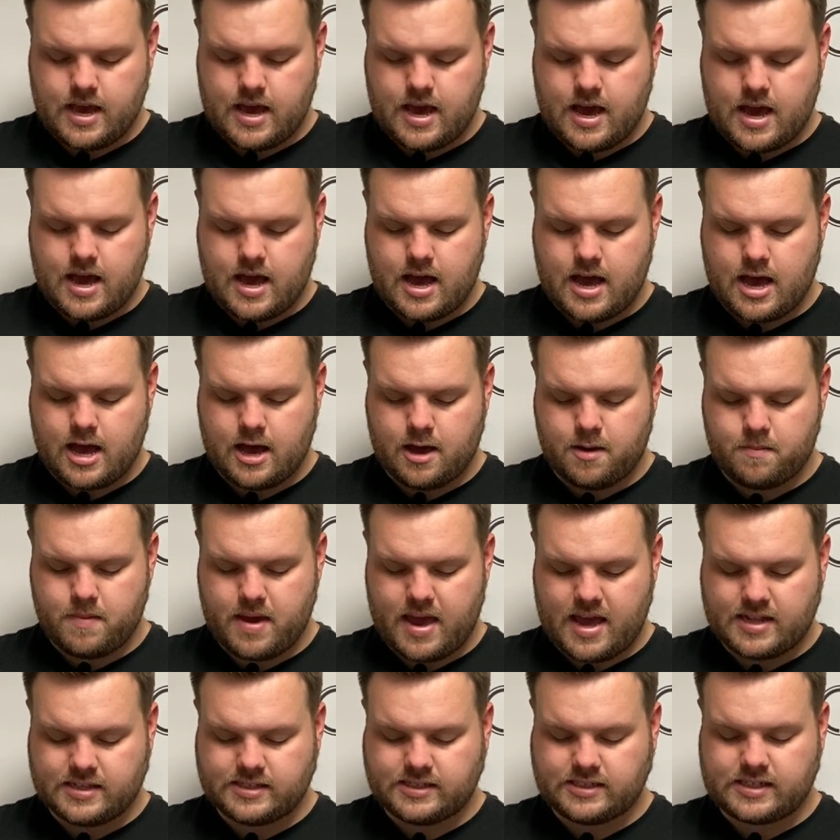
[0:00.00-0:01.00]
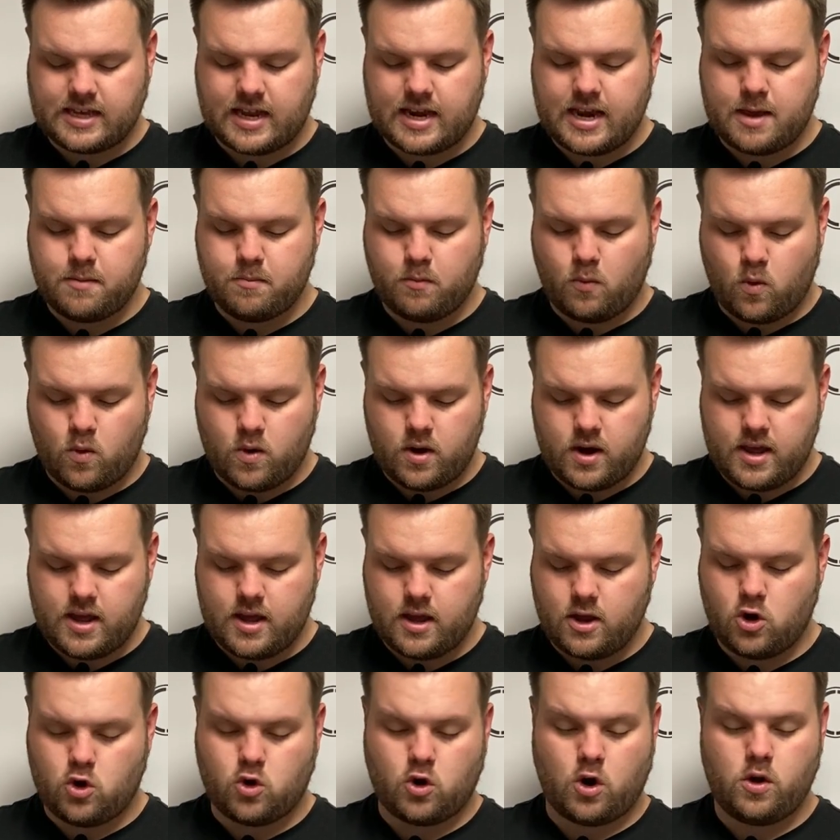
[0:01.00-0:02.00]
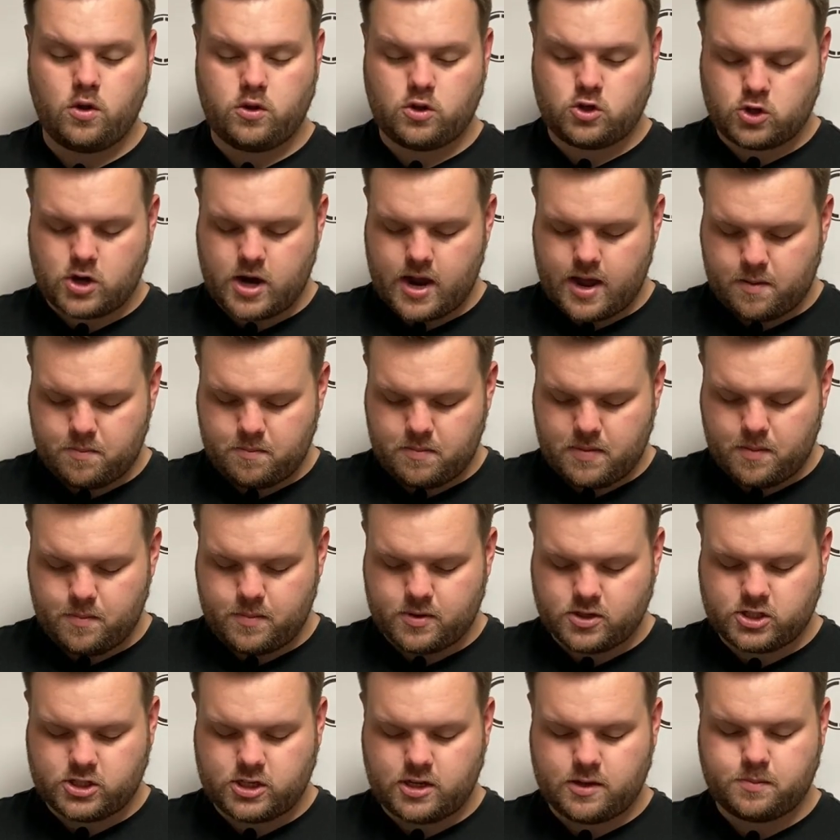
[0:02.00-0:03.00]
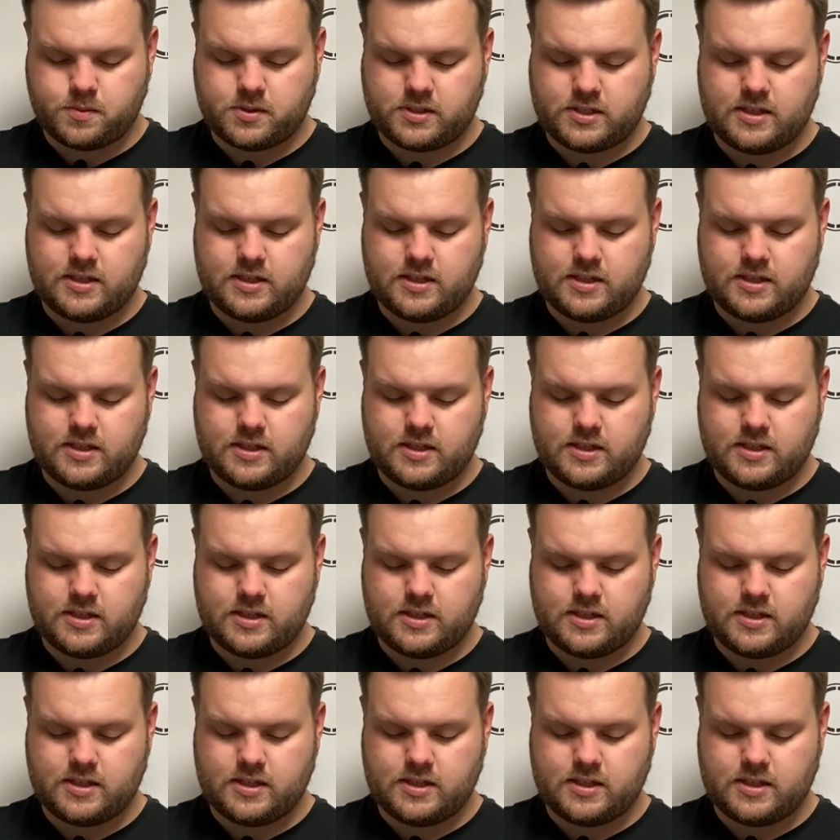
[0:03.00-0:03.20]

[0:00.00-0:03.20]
and Sunday morning Growth Track membership.